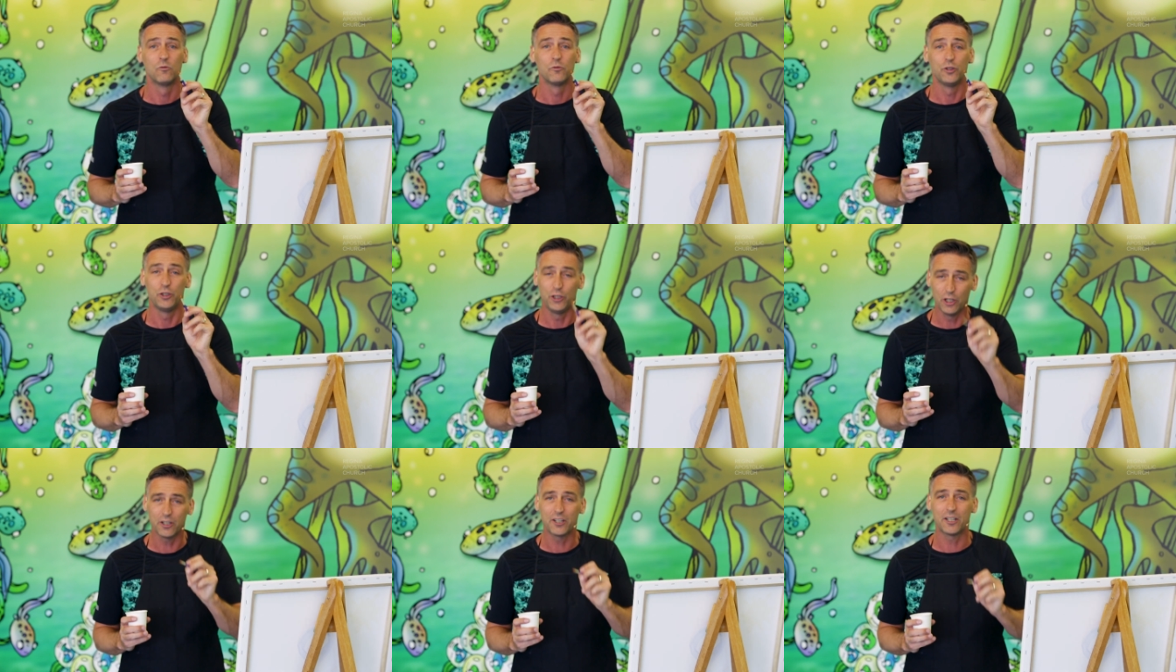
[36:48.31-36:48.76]

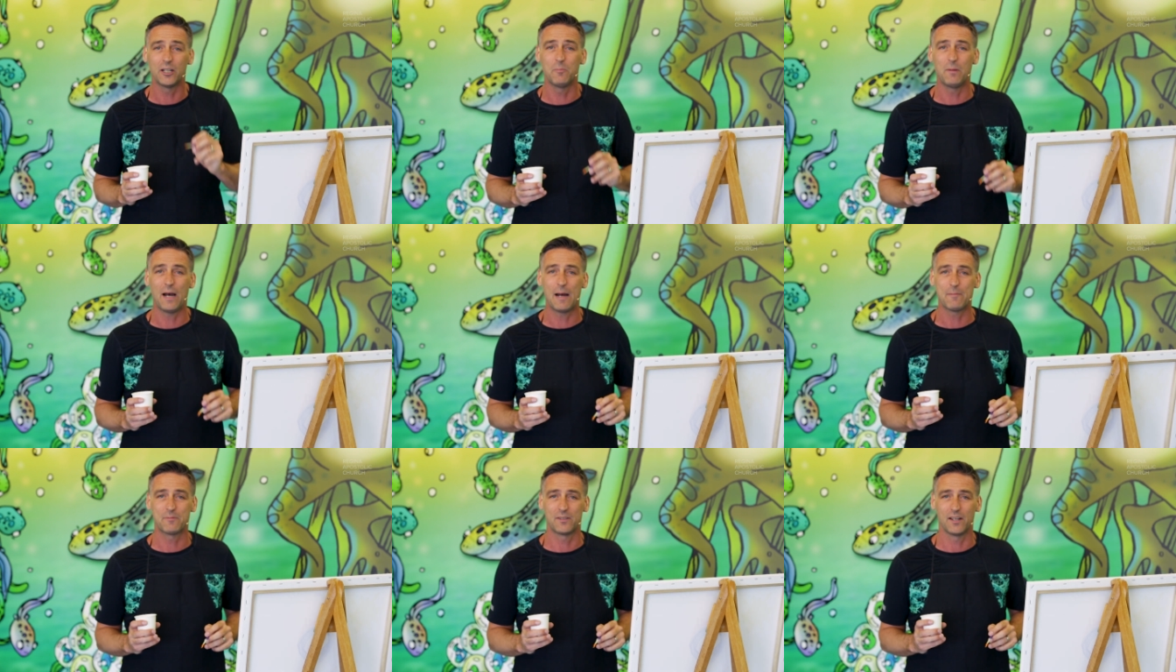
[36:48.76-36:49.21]
You're going to
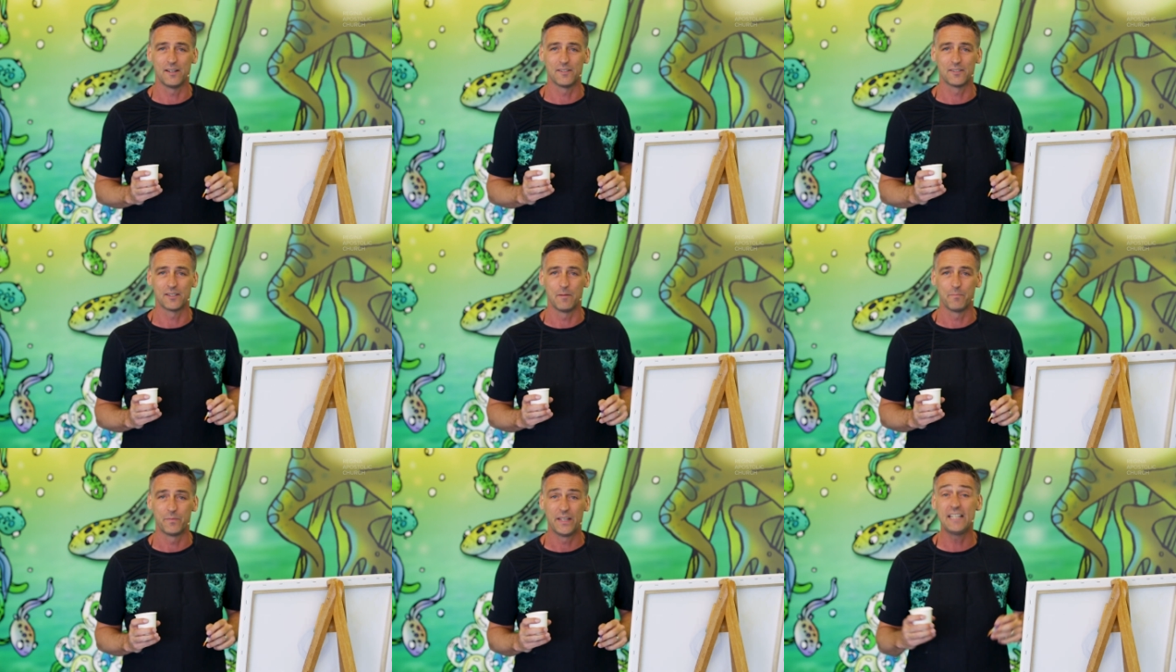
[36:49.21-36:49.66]

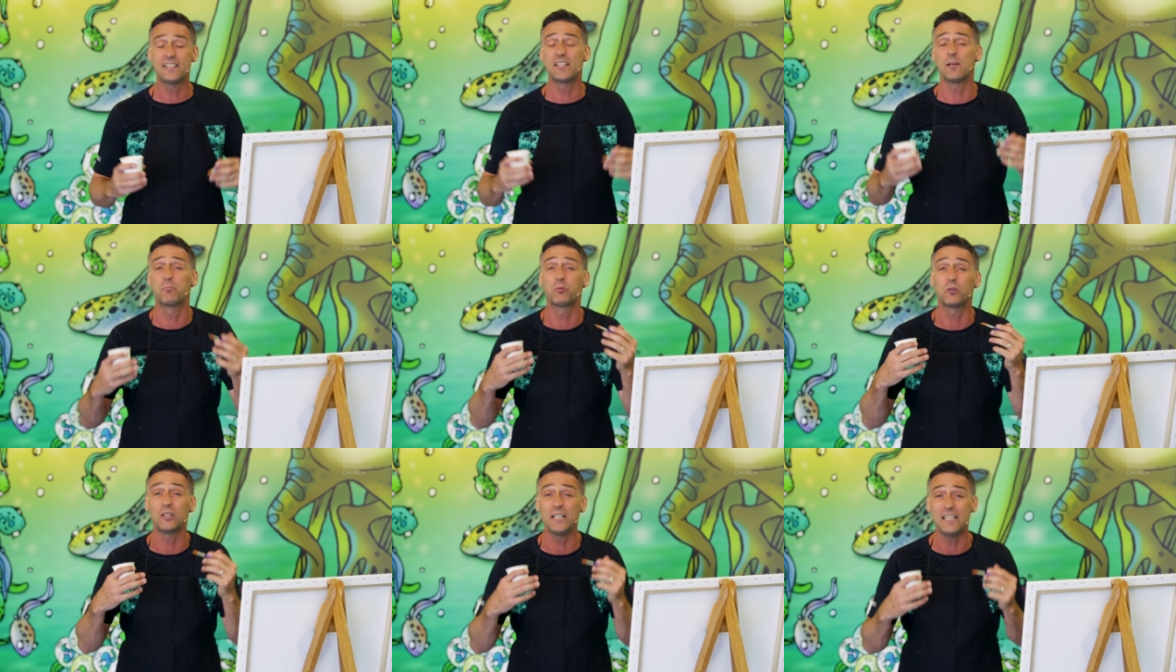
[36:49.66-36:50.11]
baptize him. He
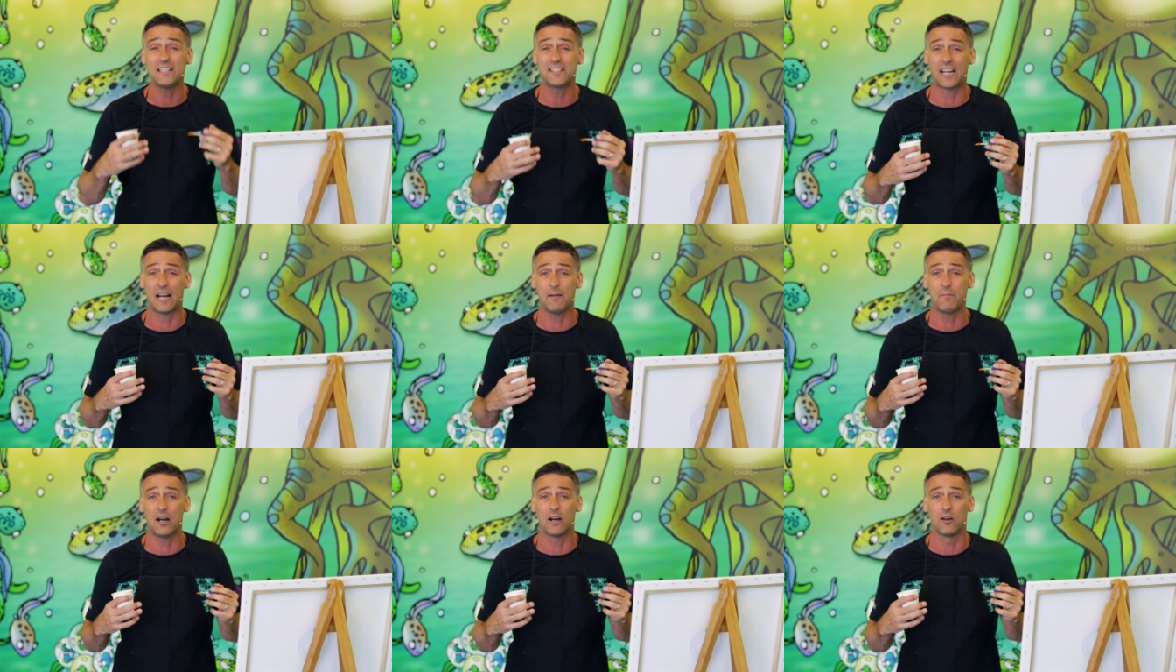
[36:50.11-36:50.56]
said, Please
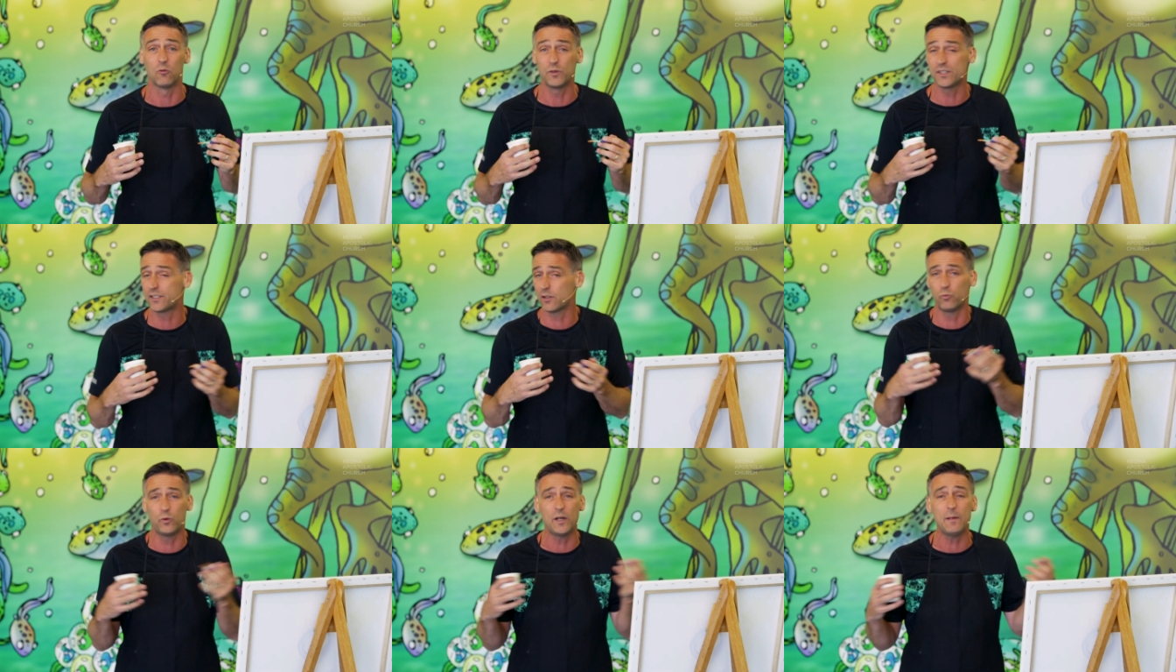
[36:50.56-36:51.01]
come out.
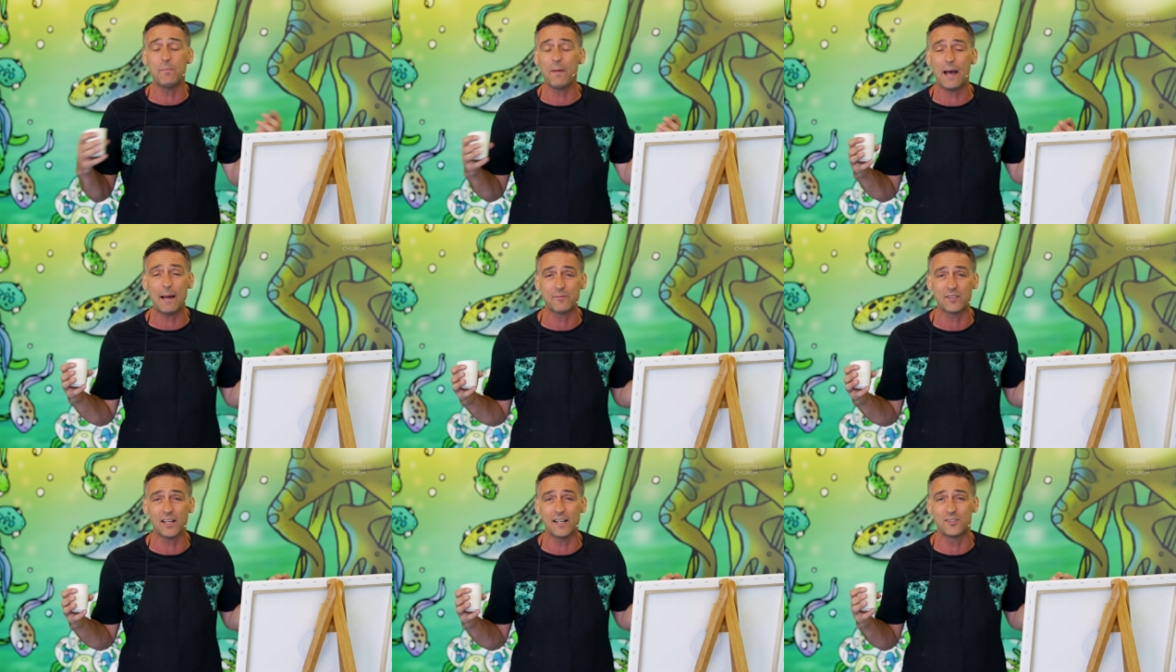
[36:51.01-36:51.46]
We said, We
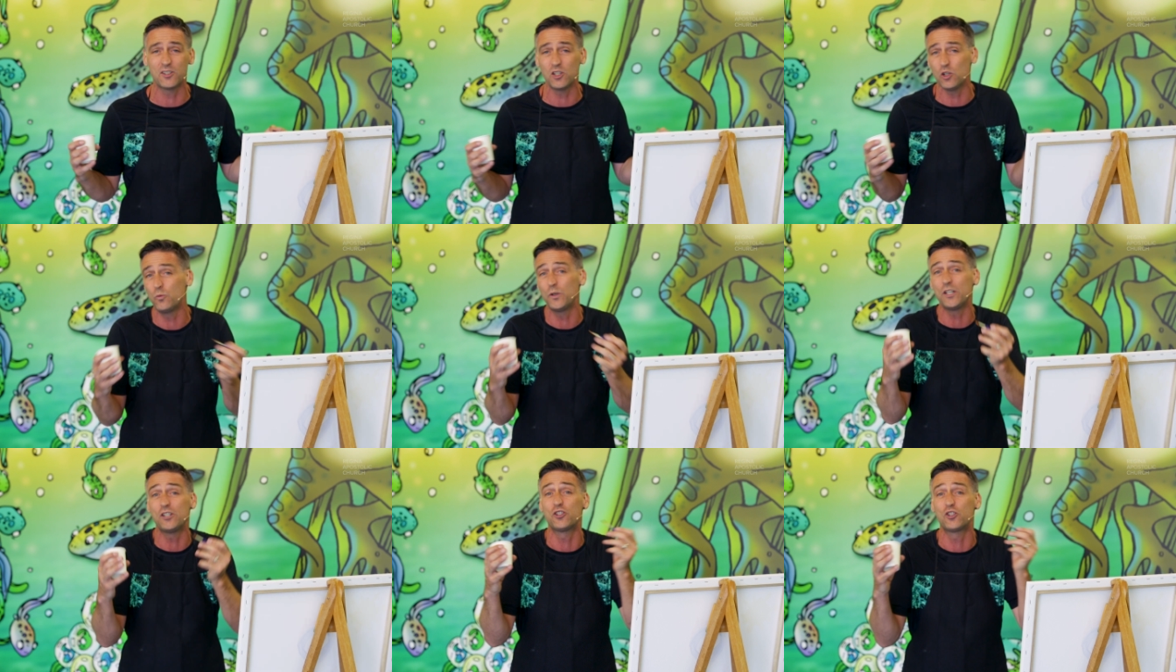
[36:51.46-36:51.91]
baptize
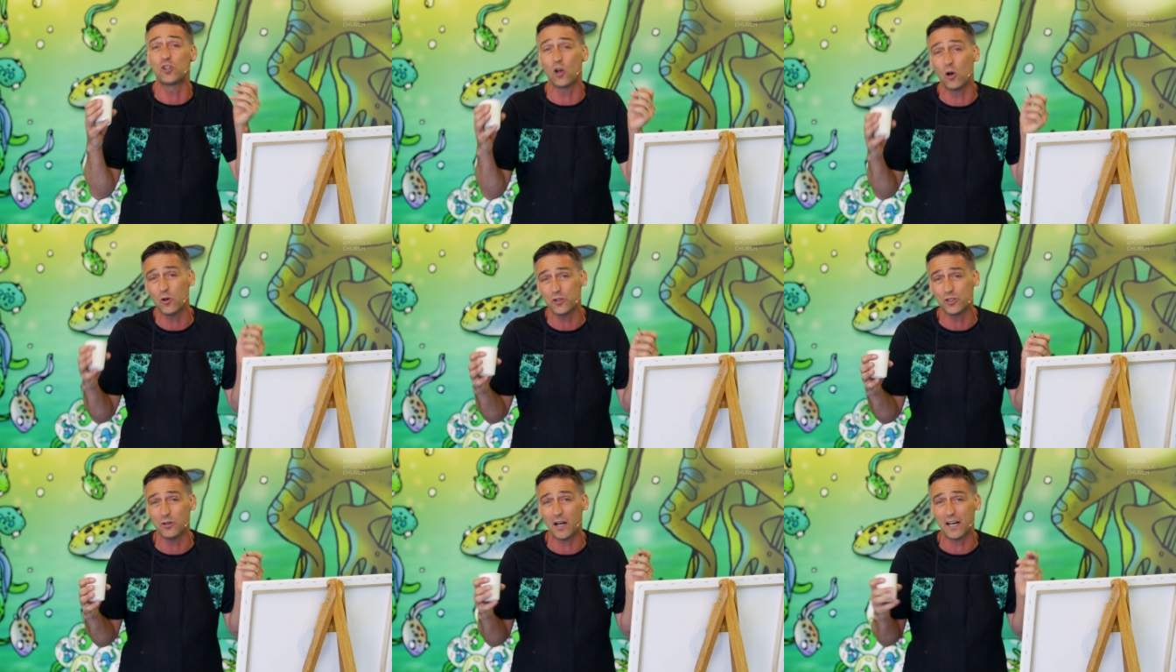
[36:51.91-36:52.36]
you. We
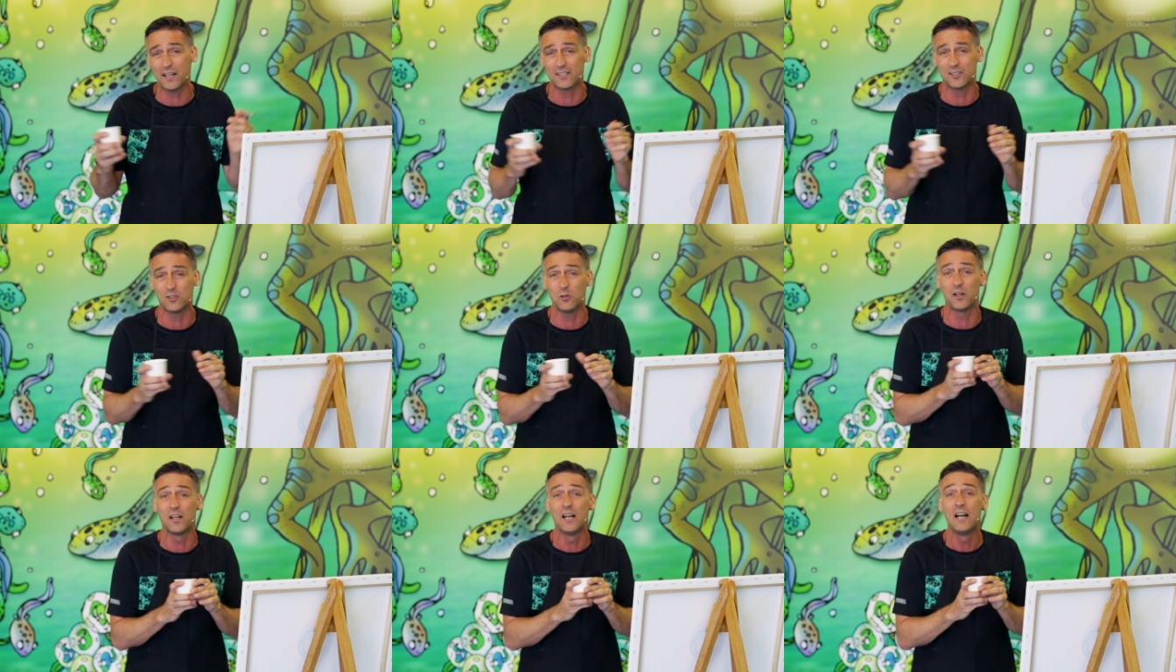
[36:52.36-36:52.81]
showed you how to
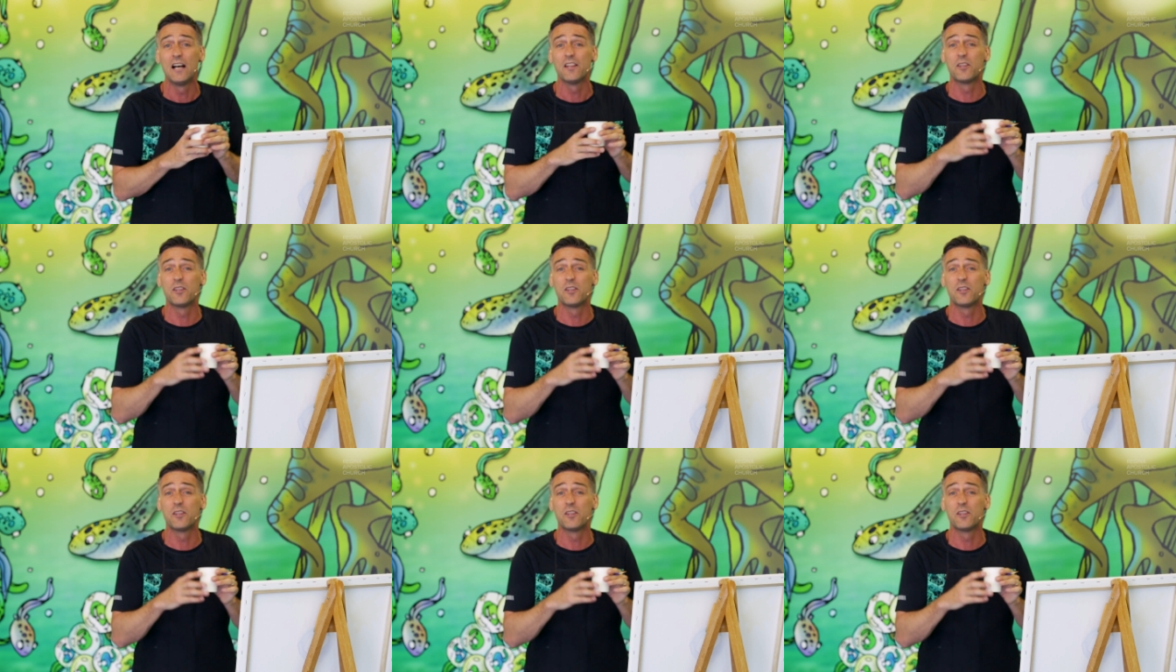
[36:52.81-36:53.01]
do it.